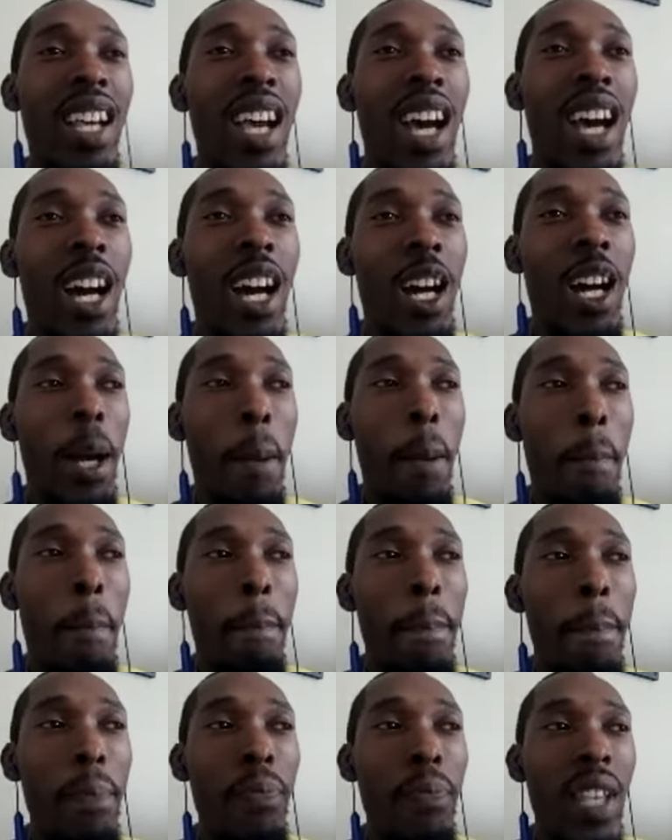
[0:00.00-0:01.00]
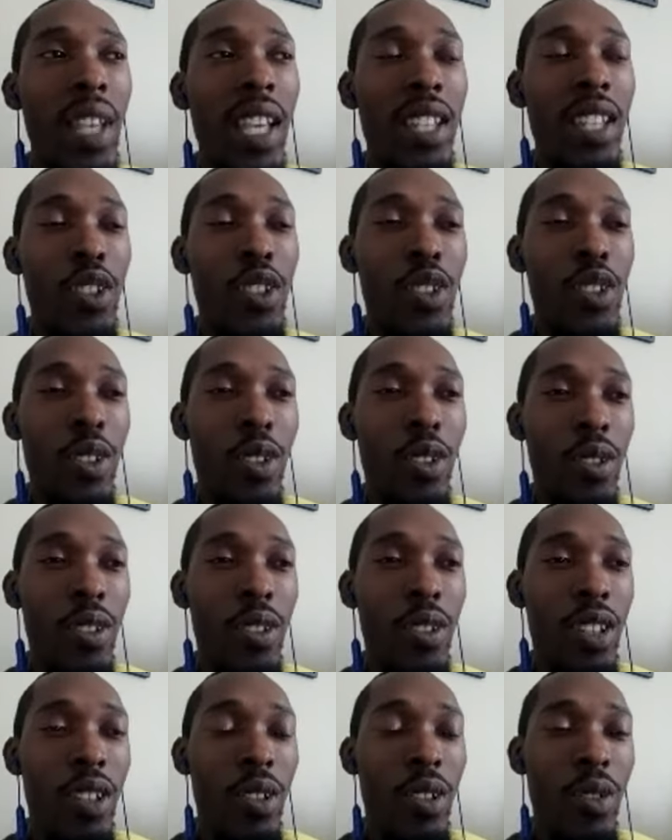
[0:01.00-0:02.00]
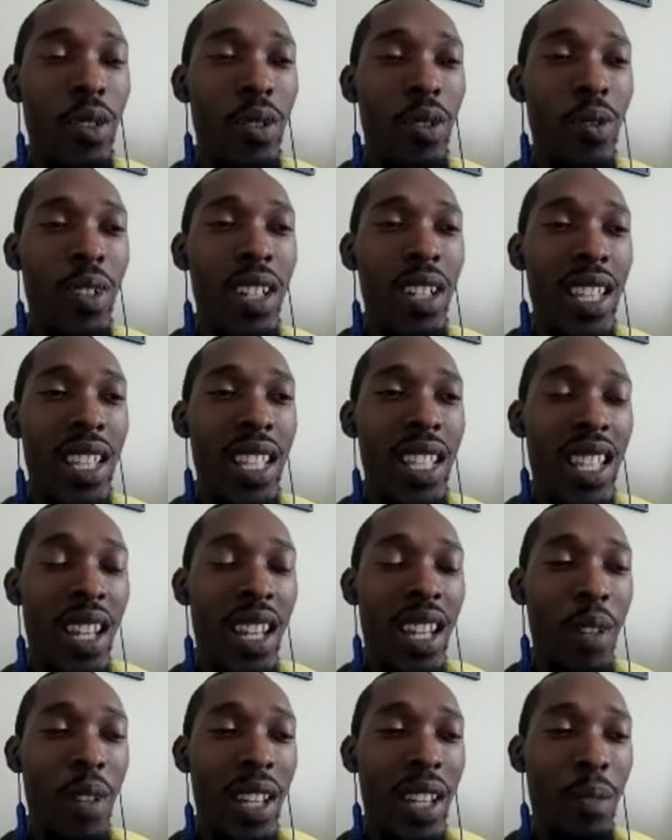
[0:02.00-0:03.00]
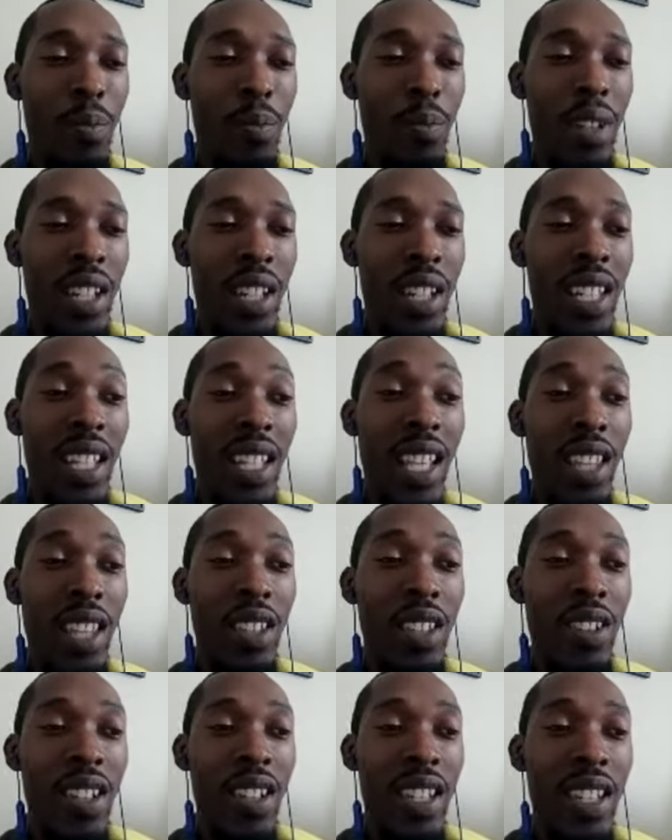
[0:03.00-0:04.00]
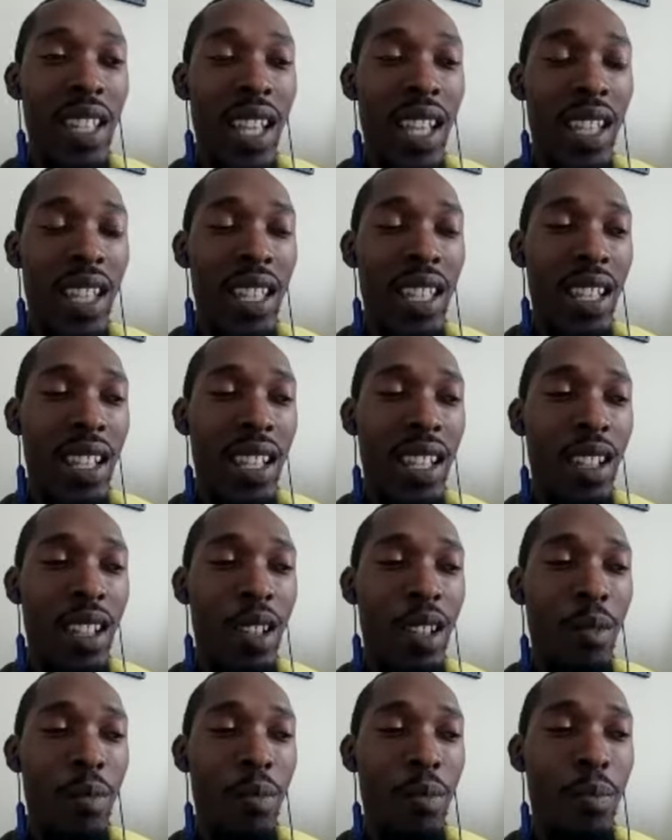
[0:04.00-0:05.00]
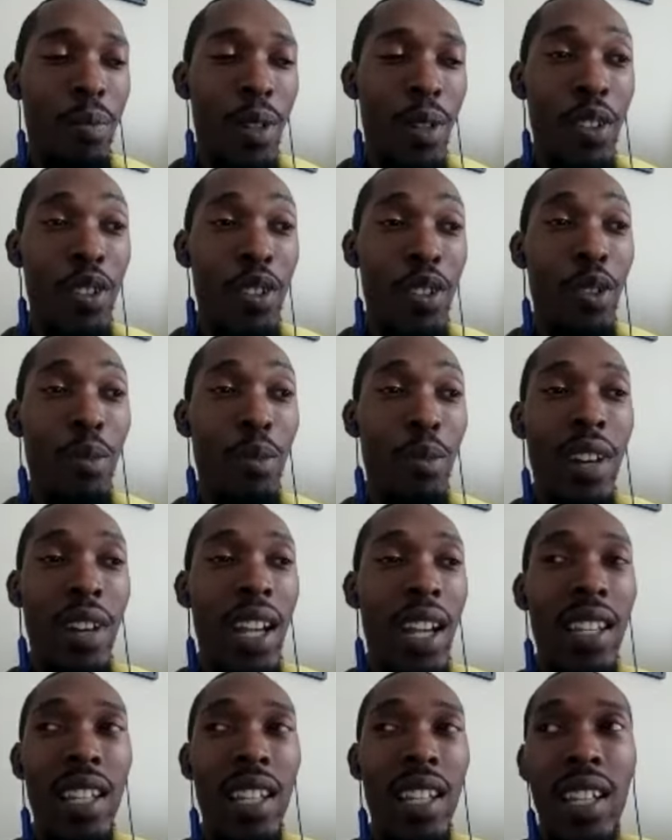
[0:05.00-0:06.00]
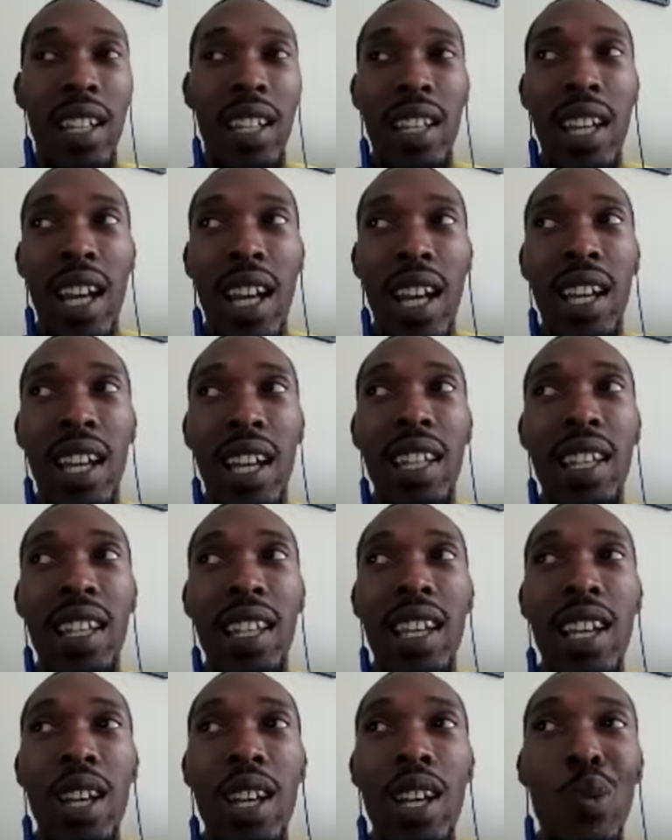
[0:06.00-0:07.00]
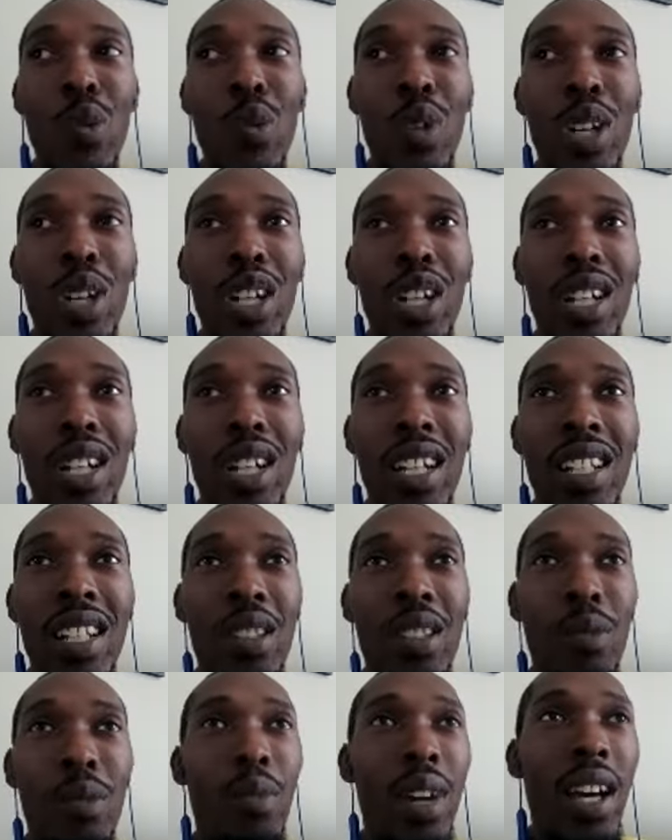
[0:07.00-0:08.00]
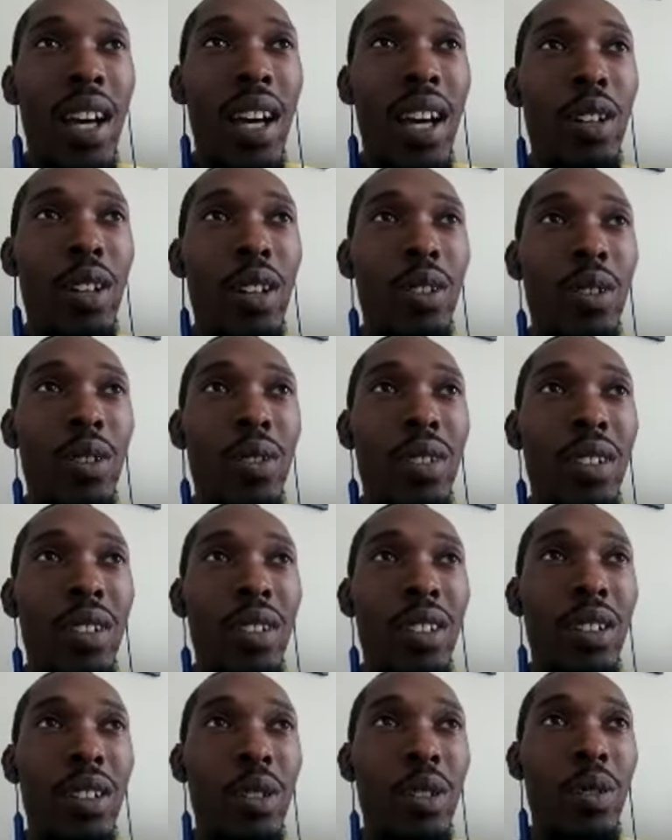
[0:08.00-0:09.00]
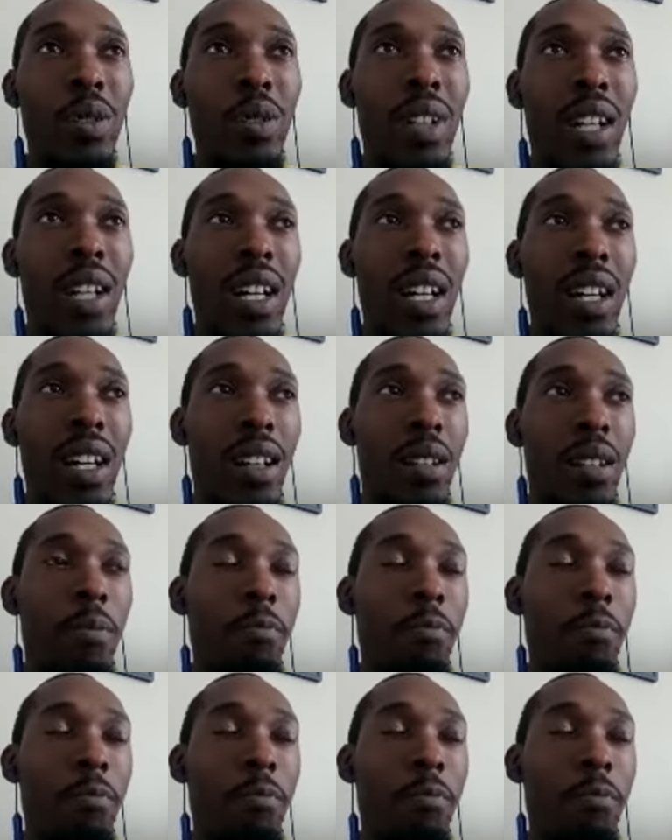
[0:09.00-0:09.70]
Um, and so, you know, one of the things that I've been like putting together is like a, a personal branding guide, where it's about, you know, um,